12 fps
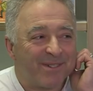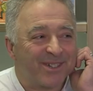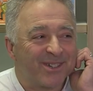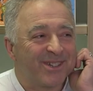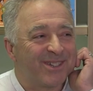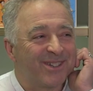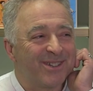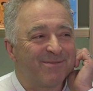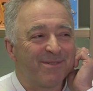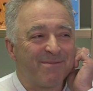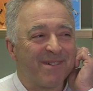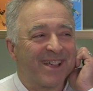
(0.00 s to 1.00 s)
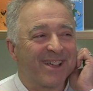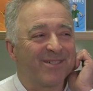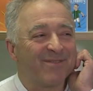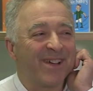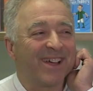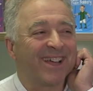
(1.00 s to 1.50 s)
Should you judge a book by a
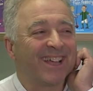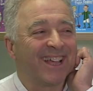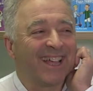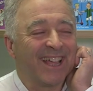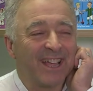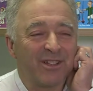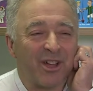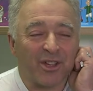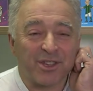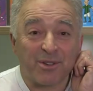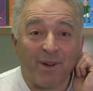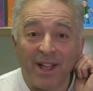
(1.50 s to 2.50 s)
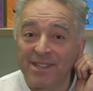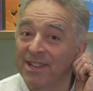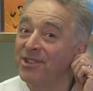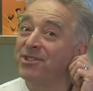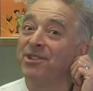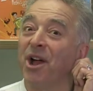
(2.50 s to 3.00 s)
cover? Oscar Wilde
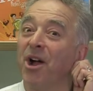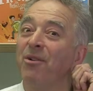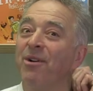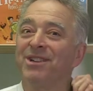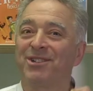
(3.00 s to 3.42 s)
said you should always